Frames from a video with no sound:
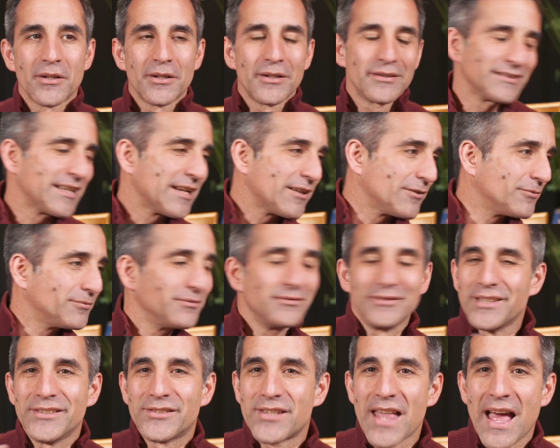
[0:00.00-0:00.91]
Now,
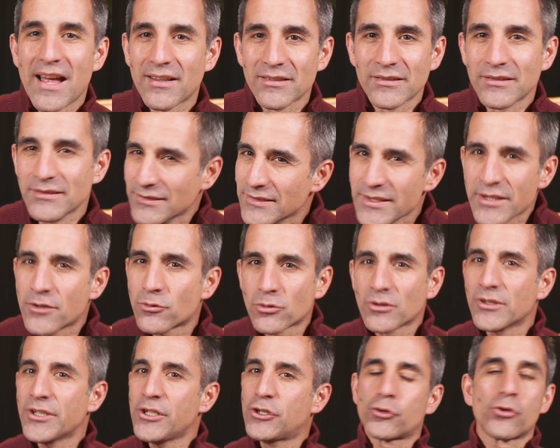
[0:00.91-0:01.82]
is that
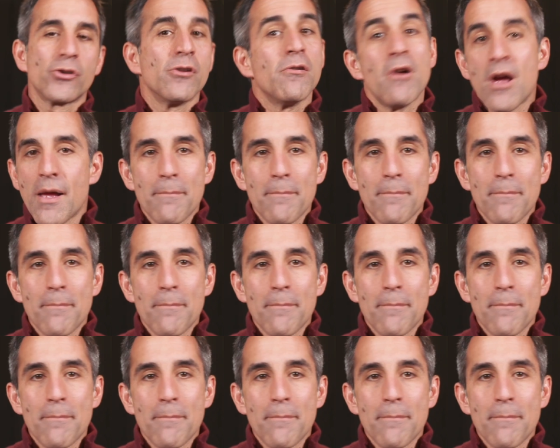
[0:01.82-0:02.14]
literally true?